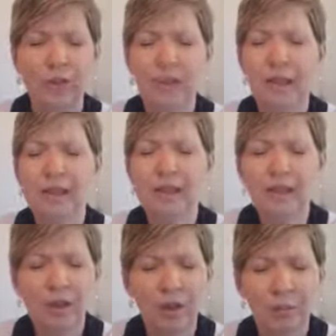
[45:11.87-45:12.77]
that I can
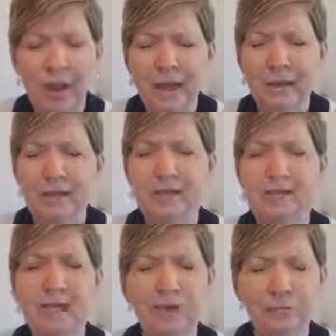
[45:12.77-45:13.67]
get on my
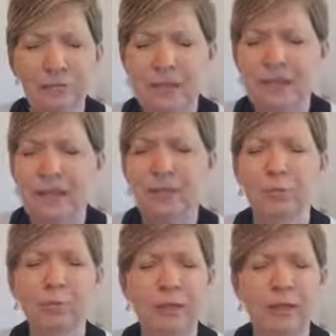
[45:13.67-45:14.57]
knees every
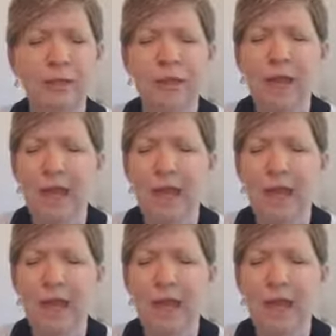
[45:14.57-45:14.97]
single morning